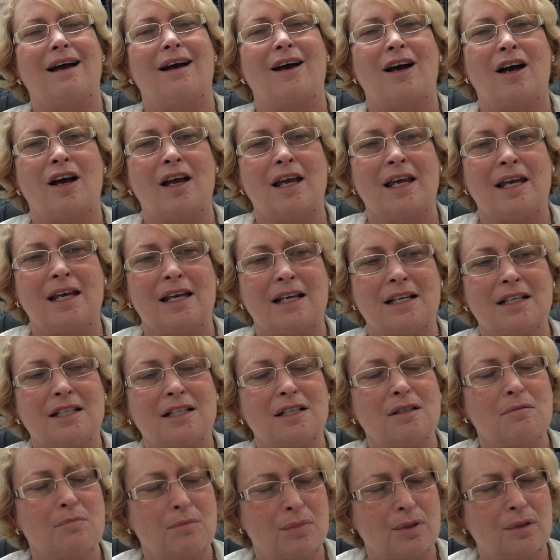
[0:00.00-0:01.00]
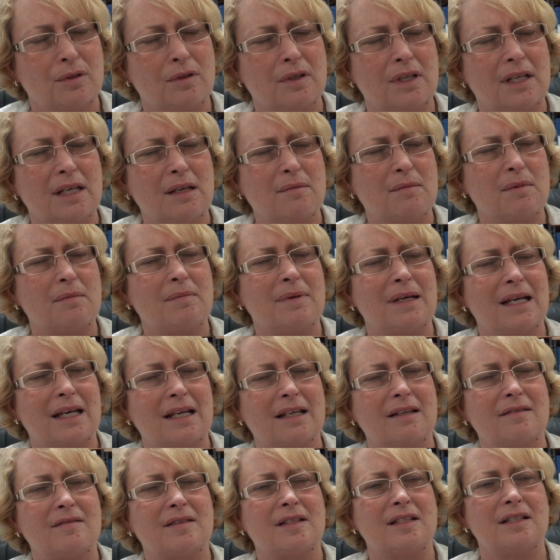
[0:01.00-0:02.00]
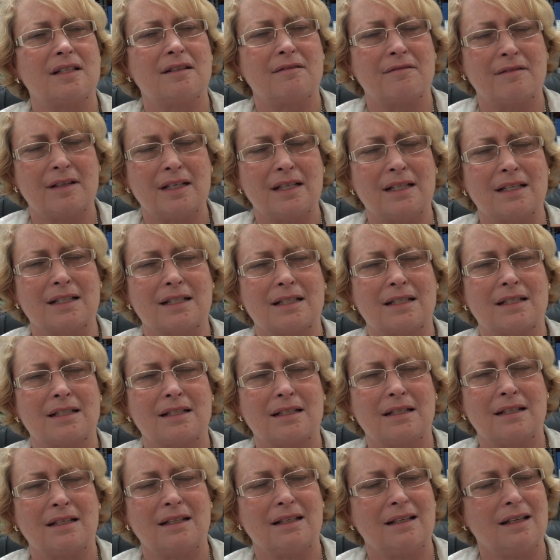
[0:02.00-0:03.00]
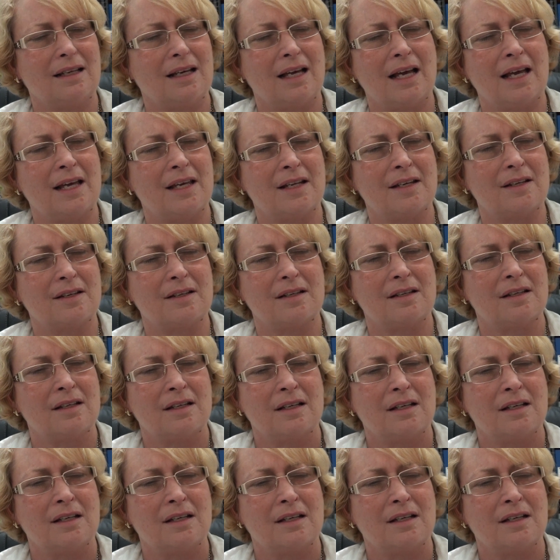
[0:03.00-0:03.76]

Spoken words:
I actually bought him a packet of cigarettes, and